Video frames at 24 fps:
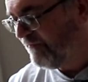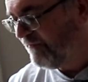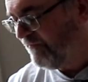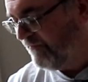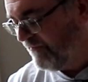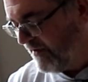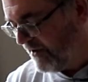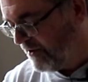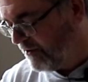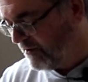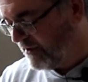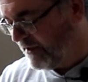a
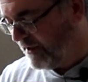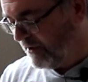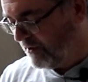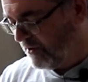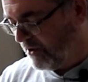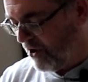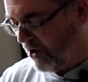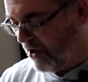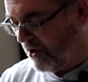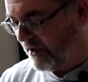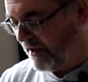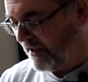fairly
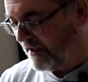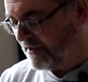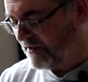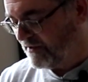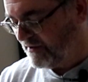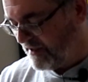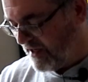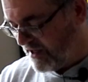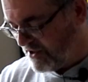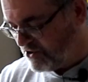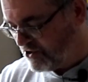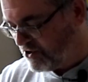long
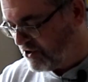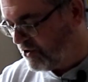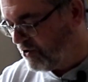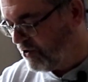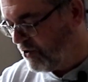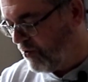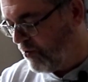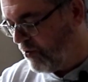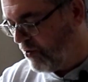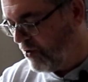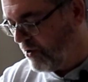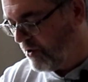extension
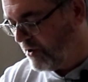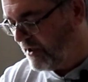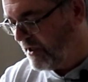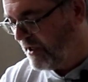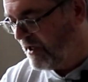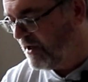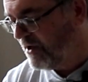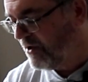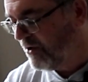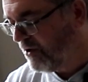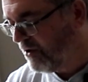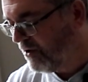cord
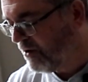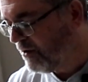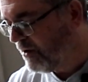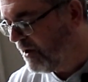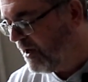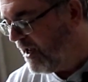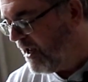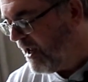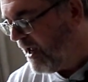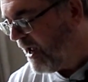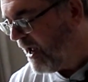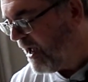here,
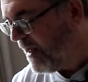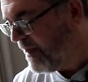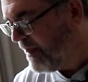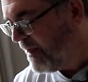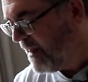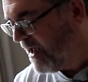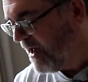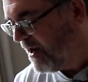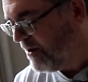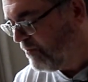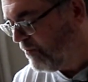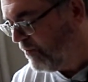and
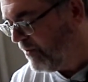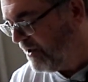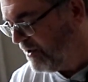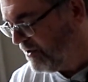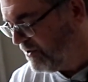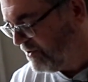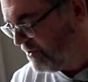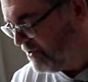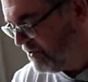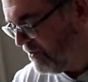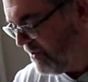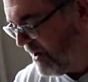then we
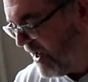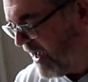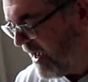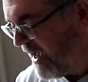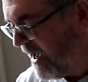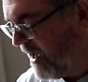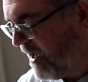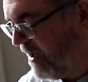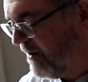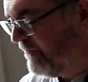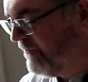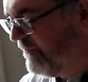do
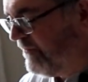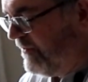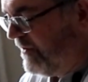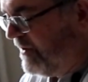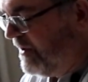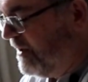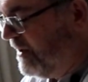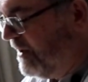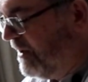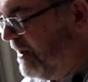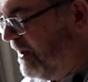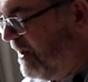have
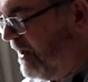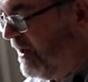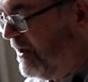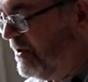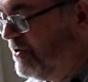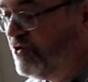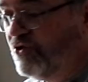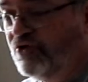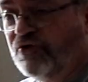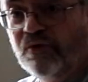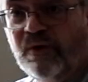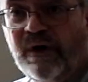
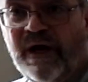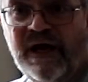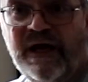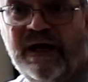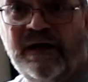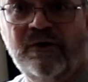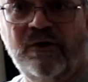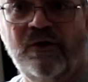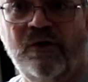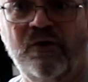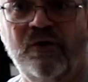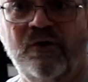a
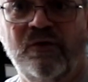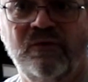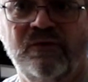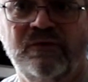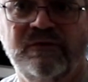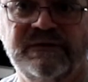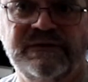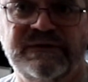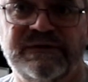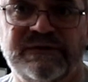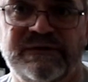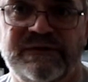drain
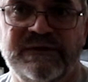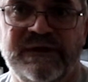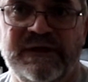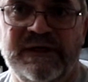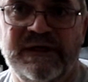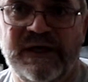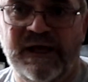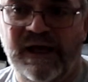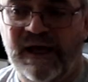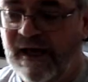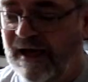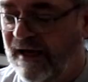hose
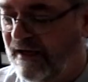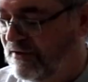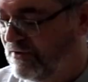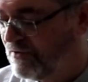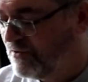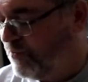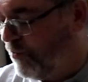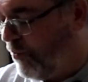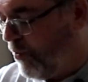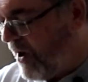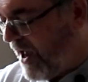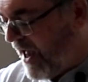
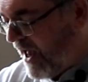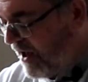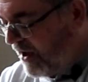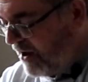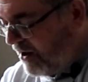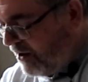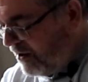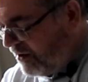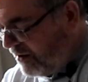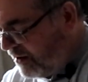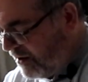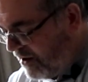as
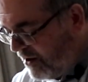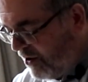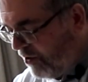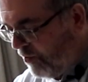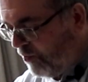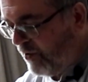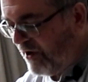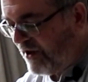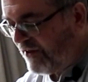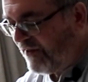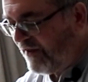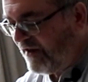well
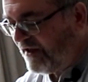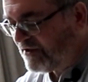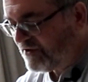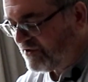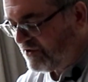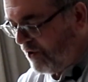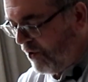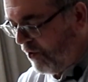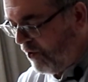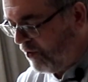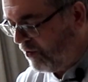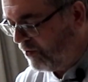with its
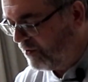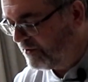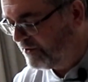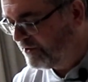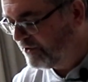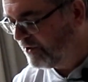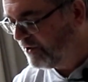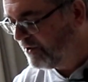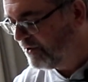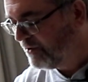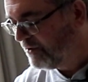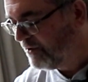
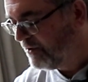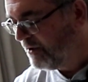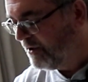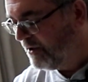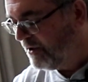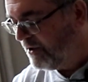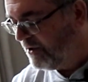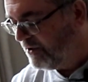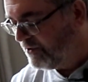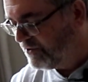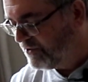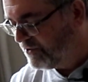holder
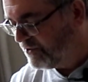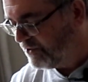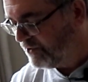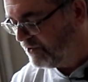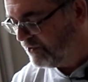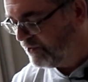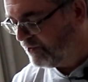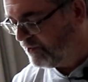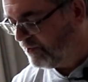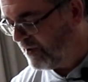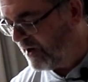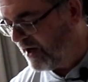
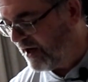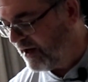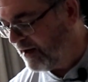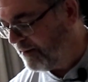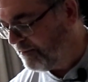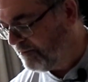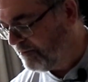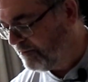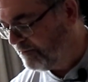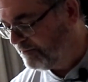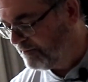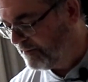
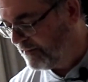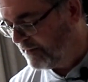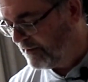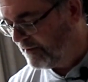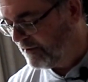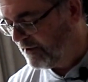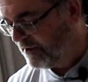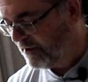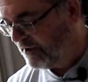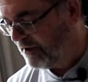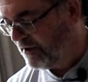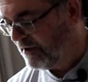to
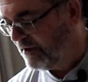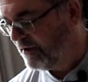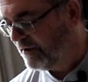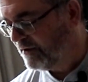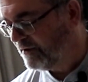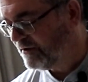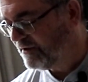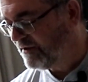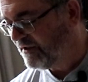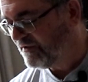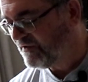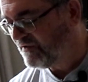
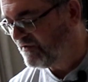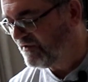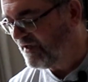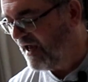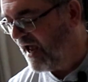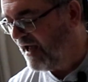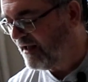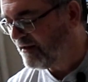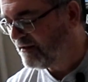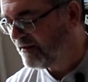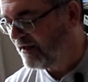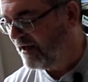
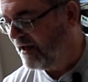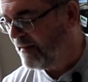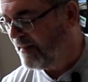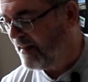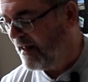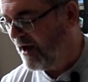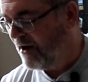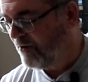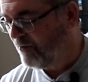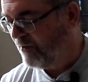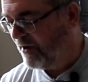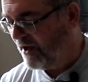set, and
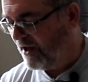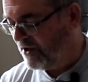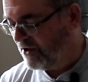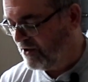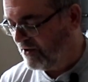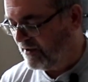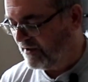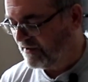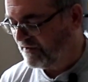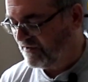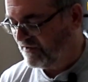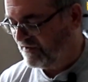that way
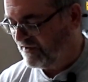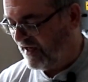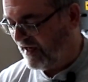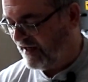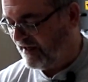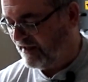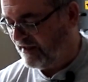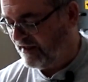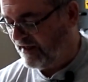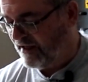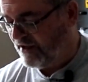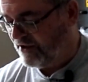you can
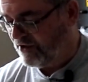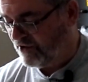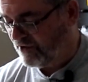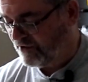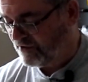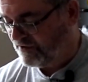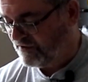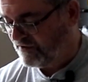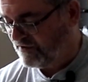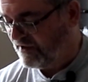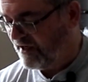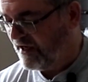set it in your
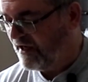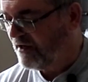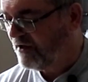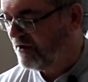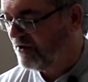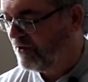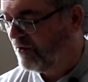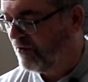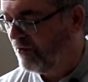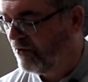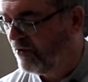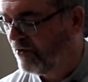
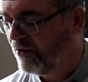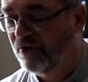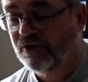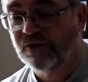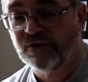sink or